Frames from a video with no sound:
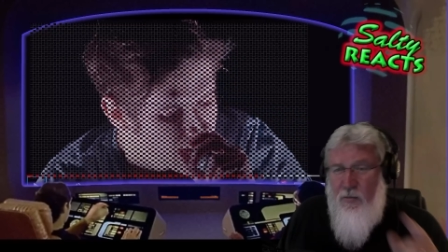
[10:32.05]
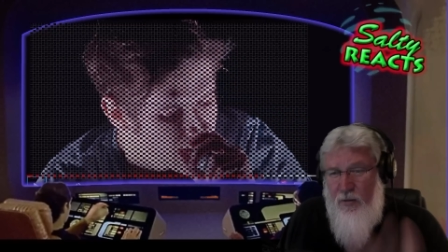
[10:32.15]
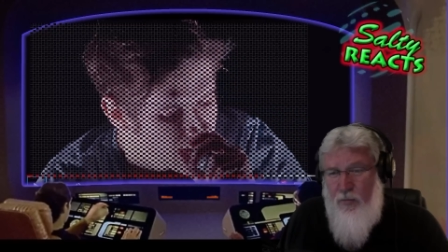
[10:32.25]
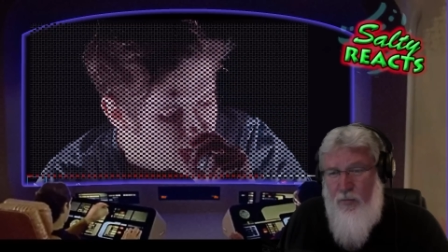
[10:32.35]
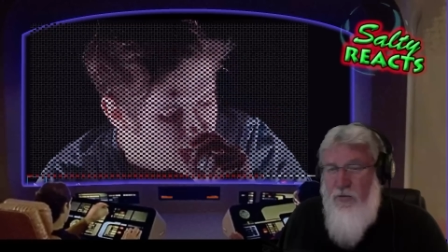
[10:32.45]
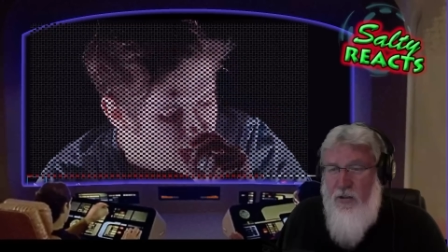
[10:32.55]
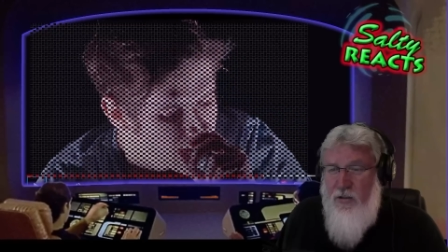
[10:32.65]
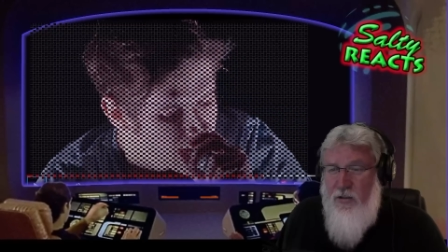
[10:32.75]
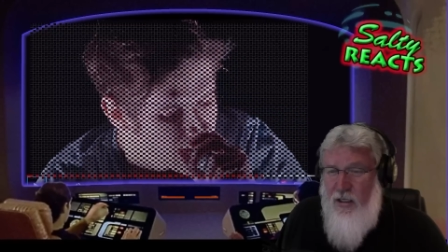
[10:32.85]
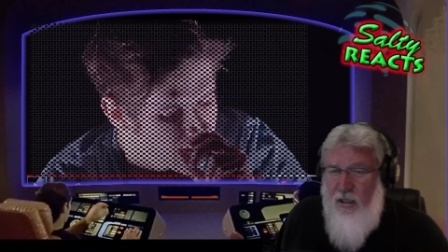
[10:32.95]
But Bo's
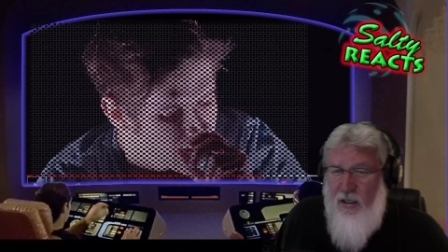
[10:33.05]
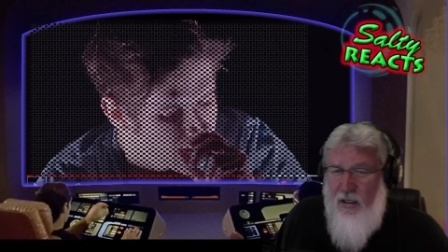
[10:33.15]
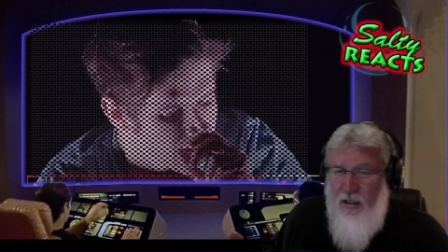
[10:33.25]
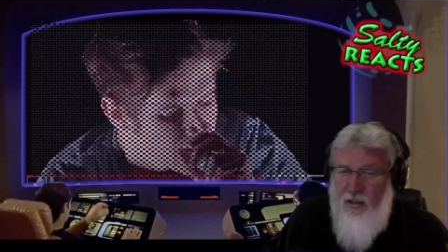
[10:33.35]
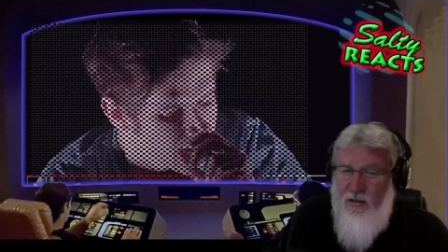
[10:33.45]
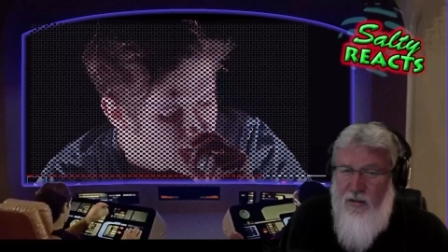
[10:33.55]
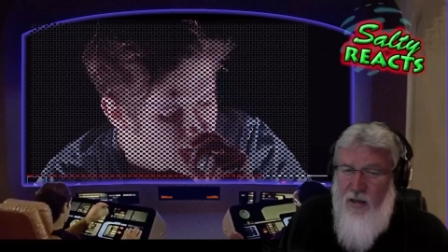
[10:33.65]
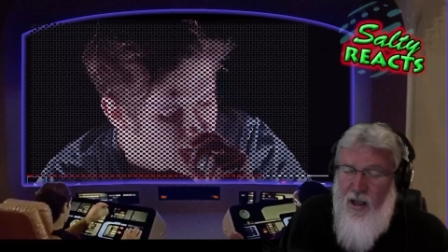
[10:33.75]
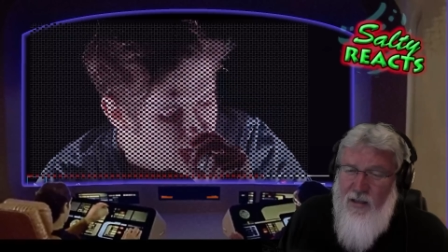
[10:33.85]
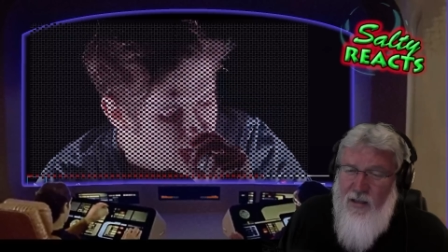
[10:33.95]
entertaining, and
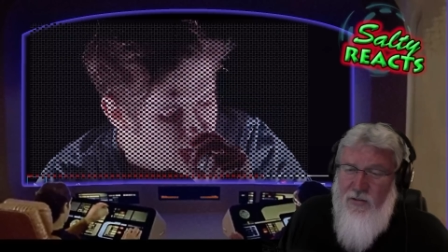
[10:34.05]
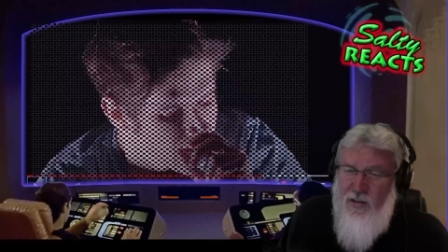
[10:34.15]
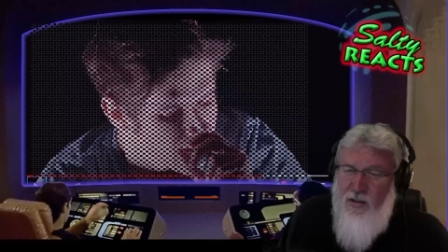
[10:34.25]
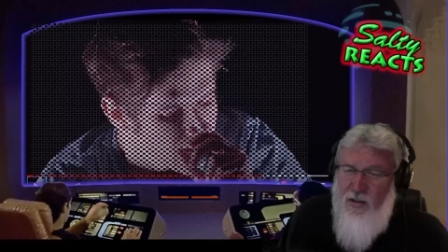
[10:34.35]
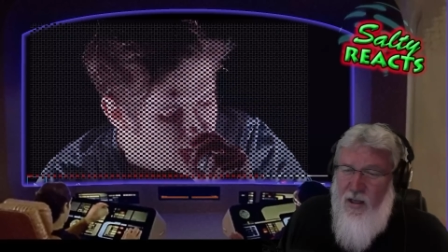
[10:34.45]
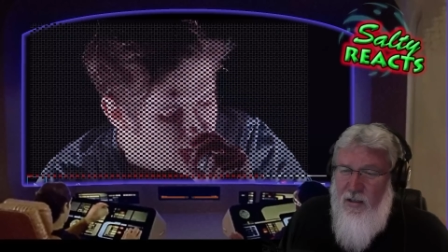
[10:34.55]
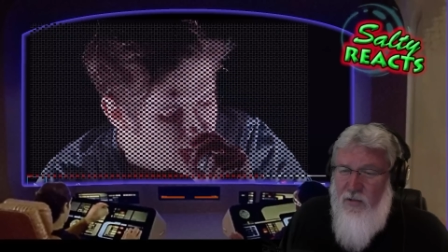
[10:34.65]
I can see that.